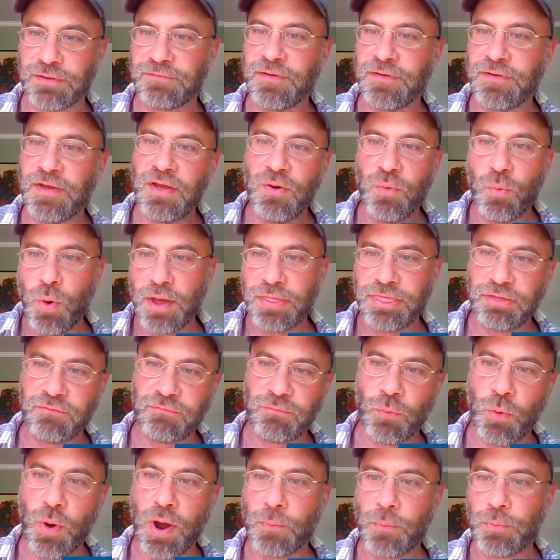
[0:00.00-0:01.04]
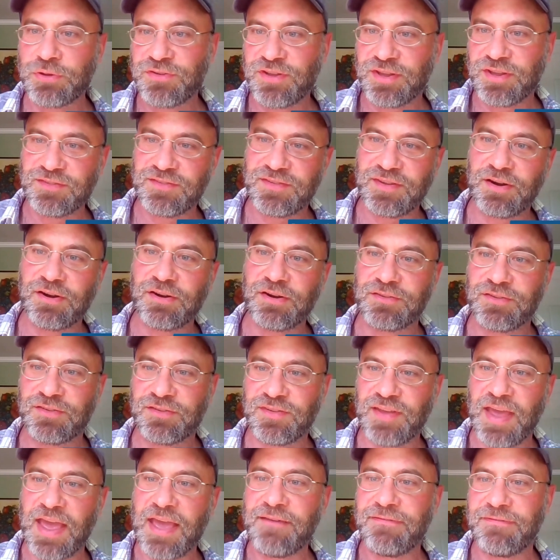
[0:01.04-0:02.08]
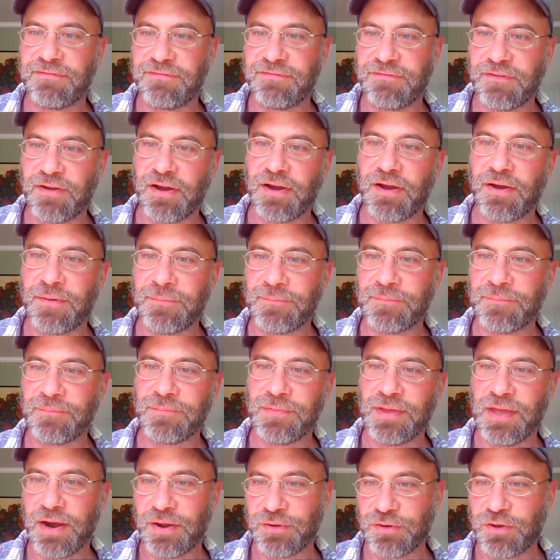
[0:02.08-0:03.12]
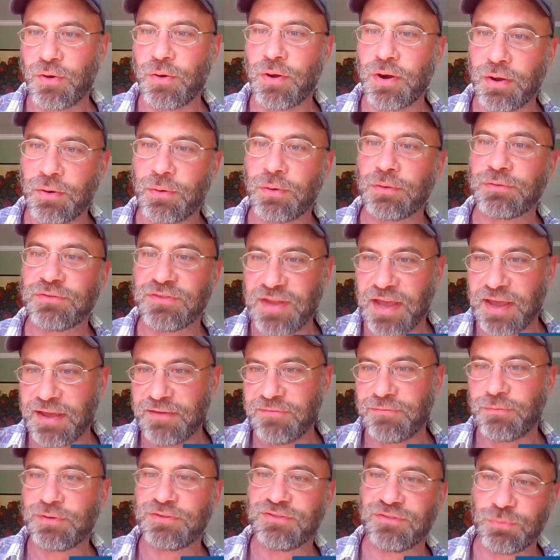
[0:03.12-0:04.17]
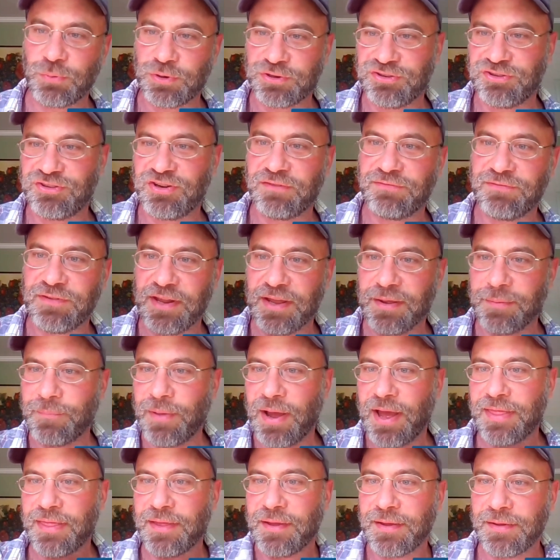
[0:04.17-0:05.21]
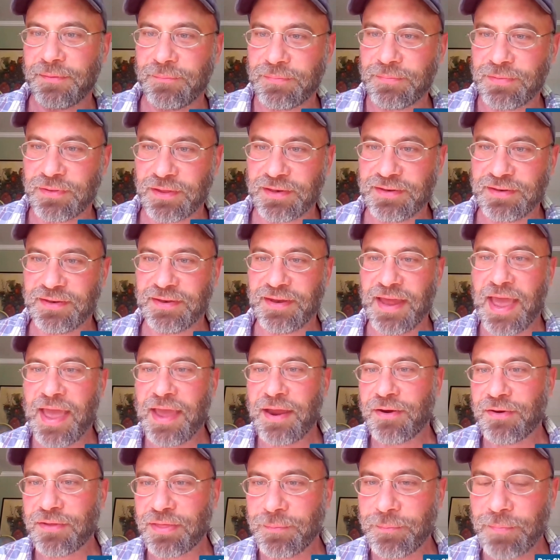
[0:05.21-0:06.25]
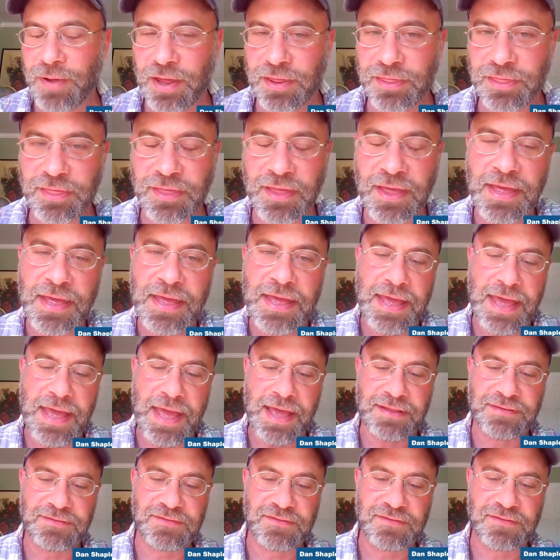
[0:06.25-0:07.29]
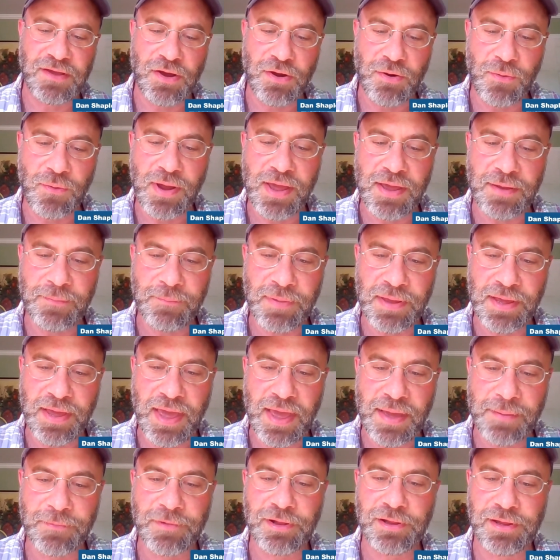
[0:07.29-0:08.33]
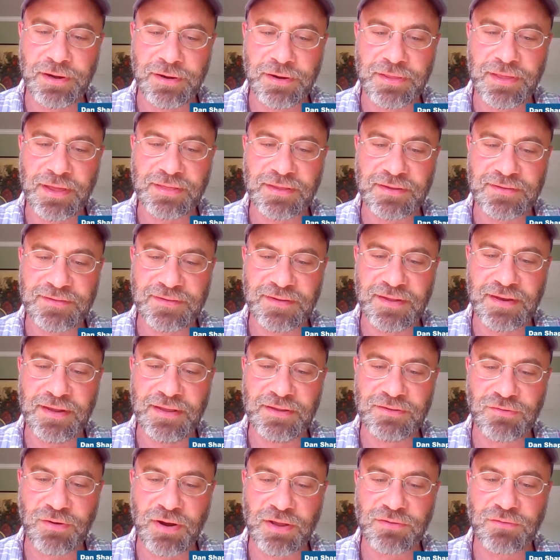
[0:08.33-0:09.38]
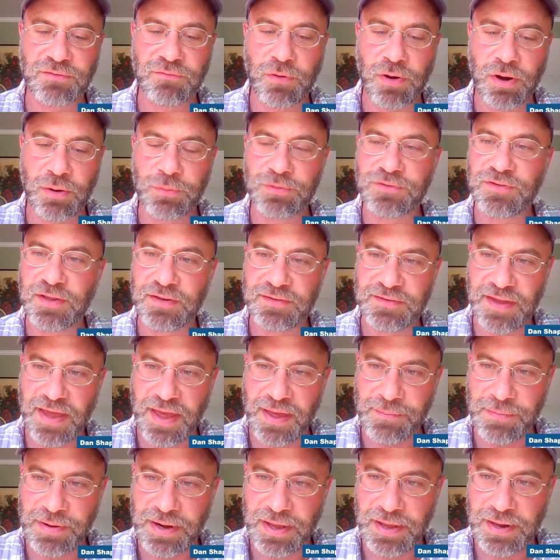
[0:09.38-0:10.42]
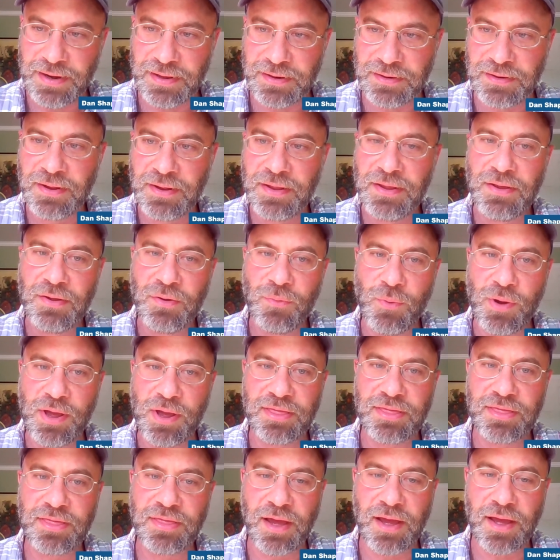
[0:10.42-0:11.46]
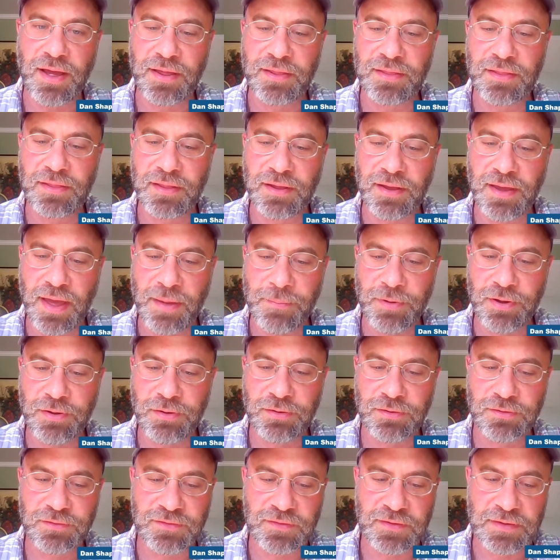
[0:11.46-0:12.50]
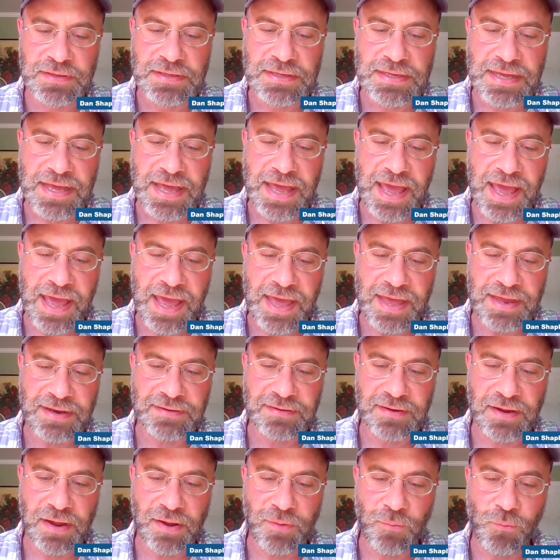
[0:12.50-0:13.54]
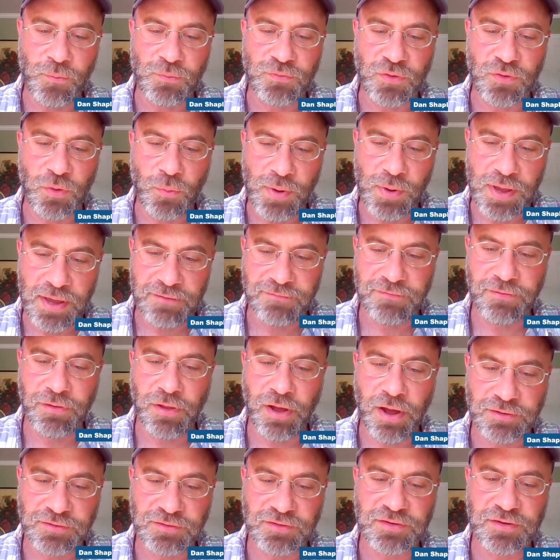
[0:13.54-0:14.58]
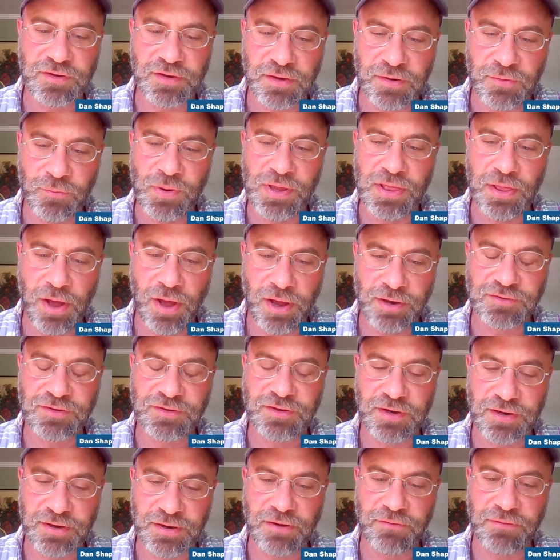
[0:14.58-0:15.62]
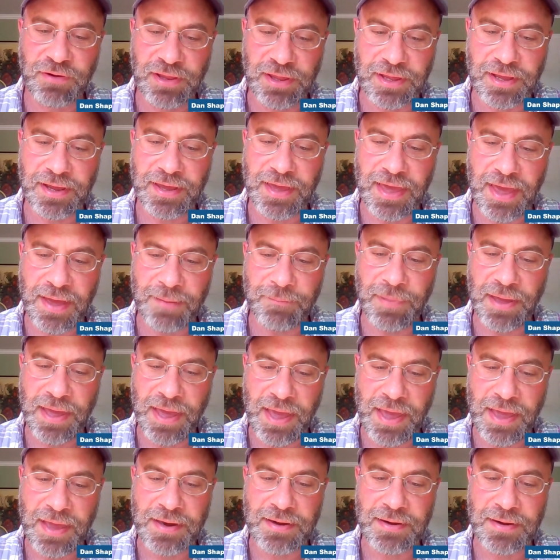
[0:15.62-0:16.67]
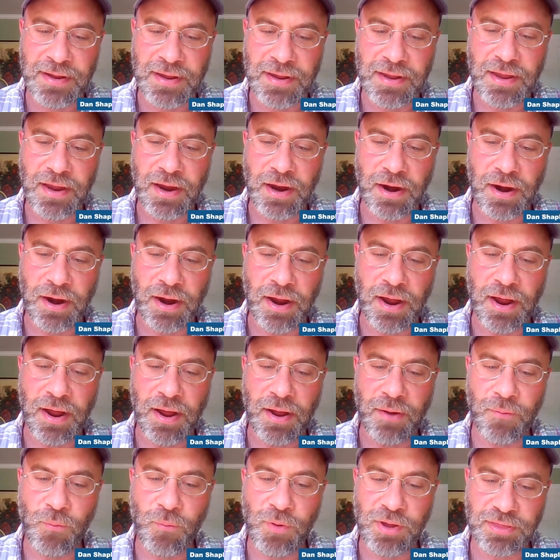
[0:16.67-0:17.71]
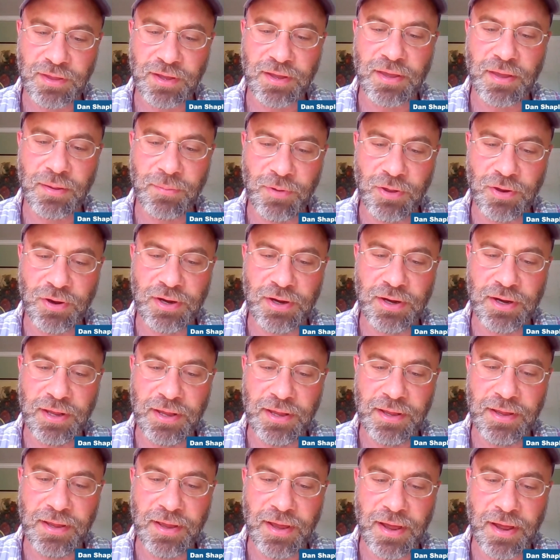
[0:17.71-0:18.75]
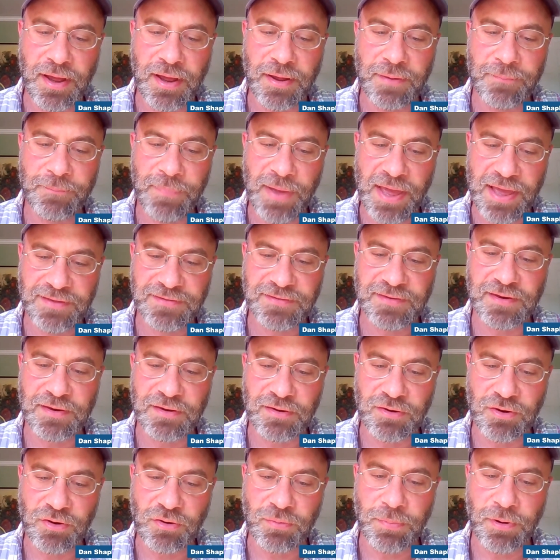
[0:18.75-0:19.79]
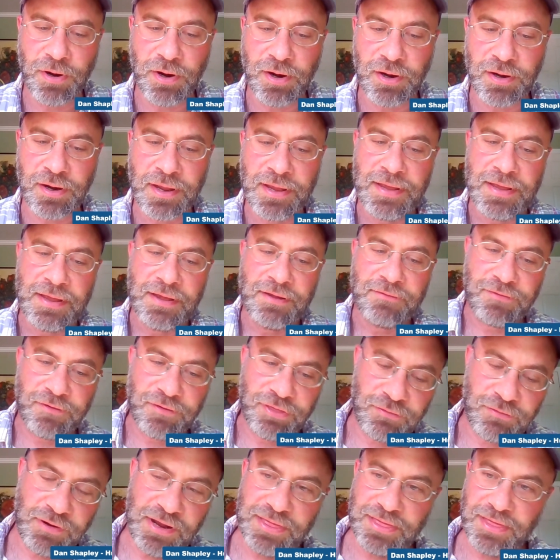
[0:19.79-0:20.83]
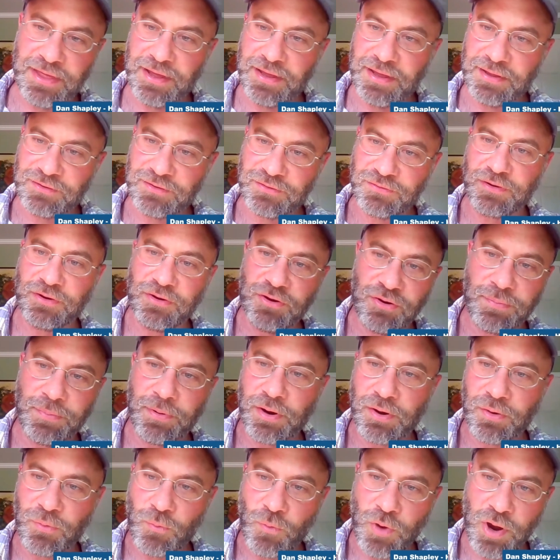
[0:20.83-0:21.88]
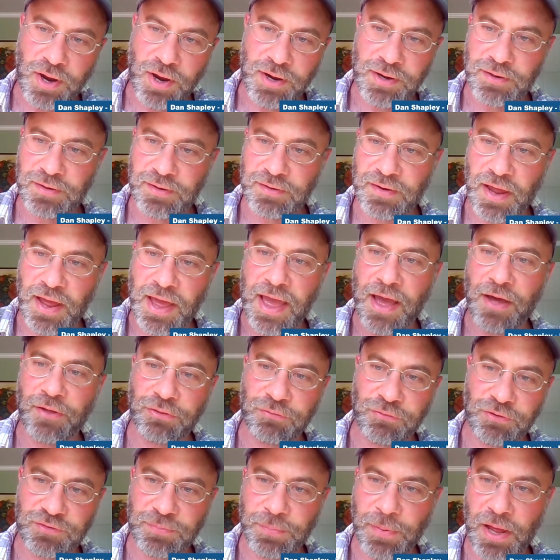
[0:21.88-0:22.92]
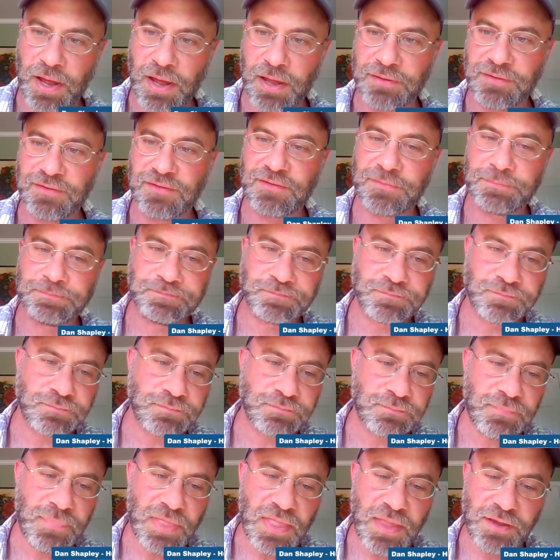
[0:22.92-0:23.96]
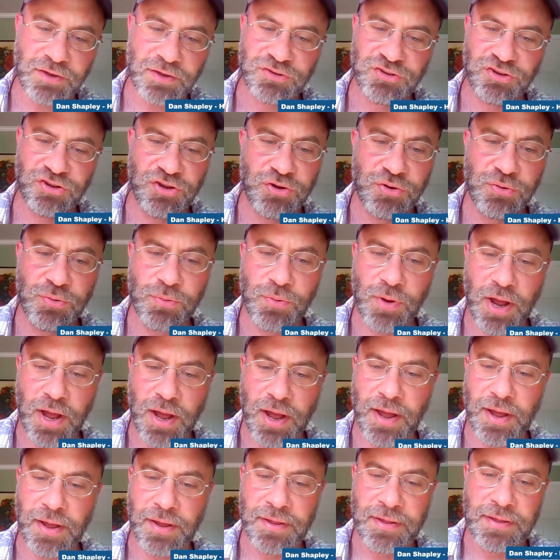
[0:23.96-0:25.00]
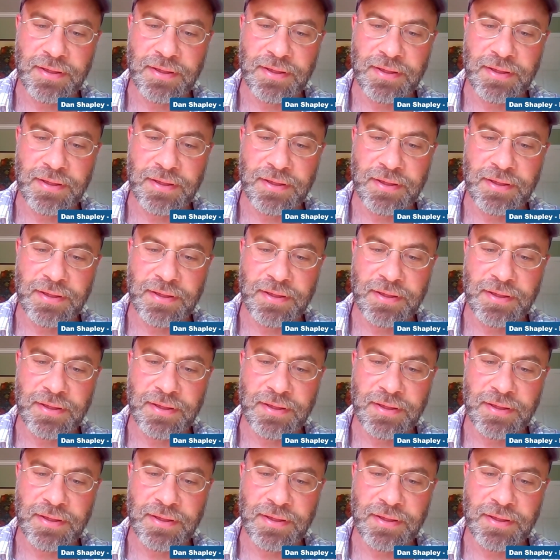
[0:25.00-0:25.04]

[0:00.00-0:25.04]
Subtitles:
sort of what was considered safe, quote unquote safe, was shifting by the day or the month, and so it became clear that the city's reservoir was contaminated with the chemicals, and so we launched a campaign with the community based in Newburgh for three things for Newburgh: one, a health response. Two,